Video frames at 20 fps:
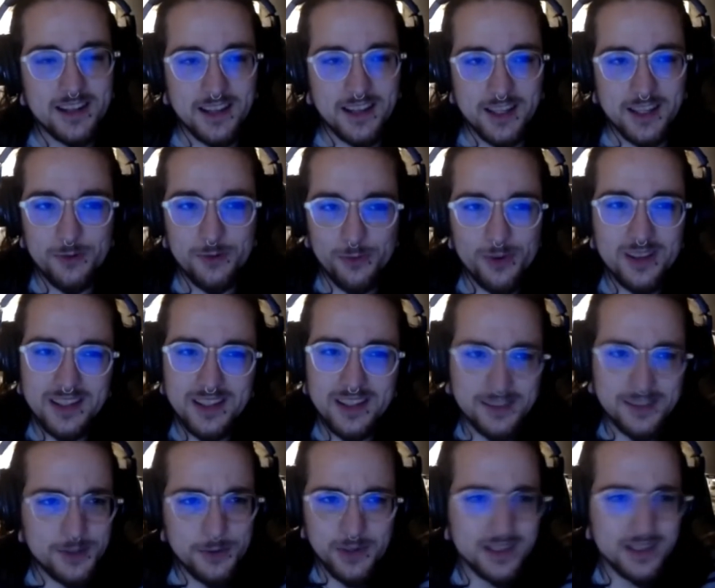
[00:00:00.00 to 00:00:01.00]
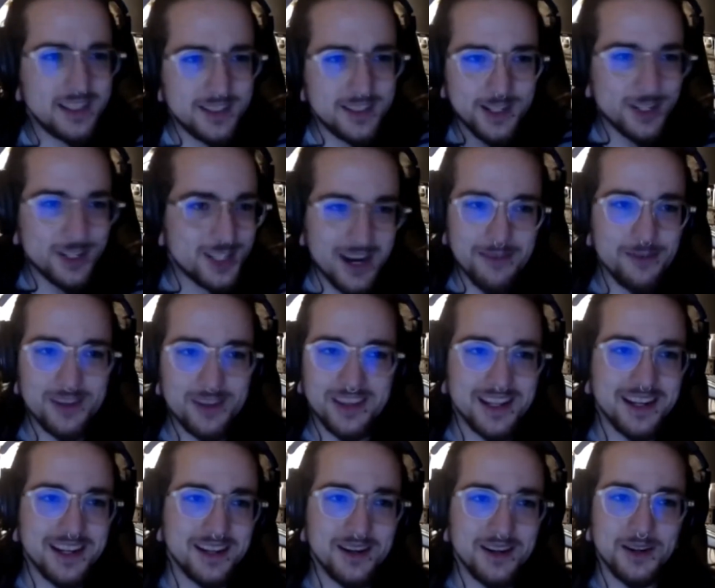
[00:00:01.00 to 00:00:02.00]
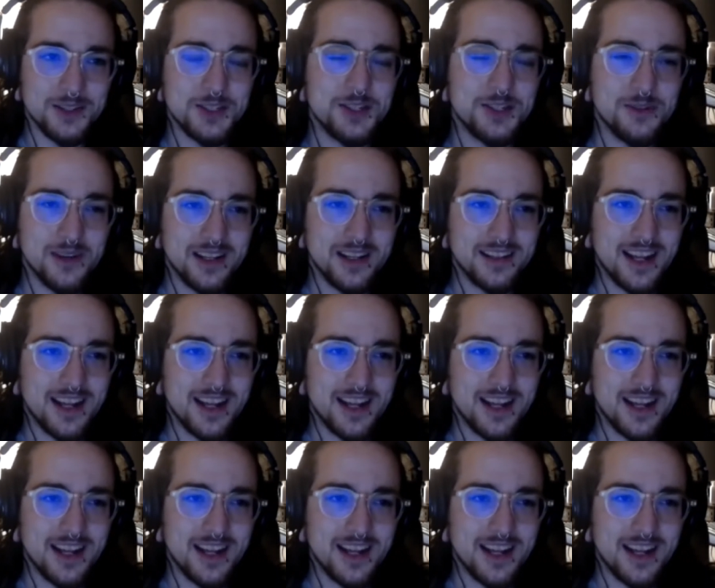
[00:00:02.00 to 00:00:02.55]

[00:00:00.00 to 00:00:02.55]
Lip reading: Like you really touch everything on QA.